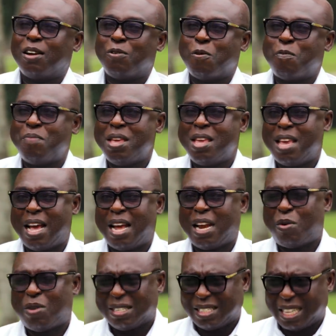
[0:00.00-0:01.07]
obi and
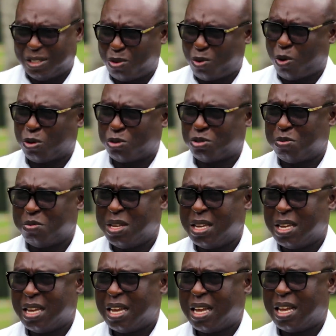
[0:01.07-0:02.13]
na start a course bi
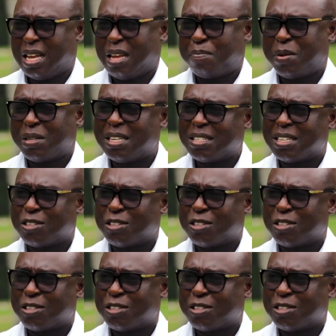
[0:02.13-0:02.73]
purchasing